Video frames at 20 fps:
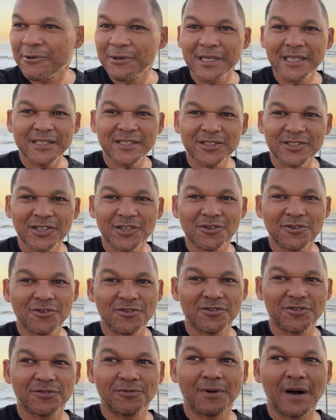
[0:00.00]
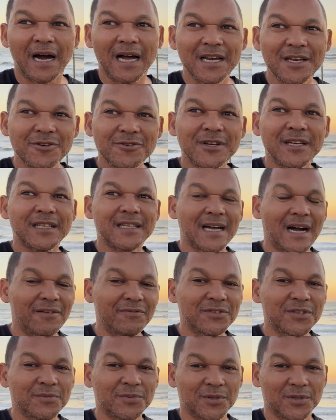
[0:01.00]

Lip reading: Let it record while you get comfortable.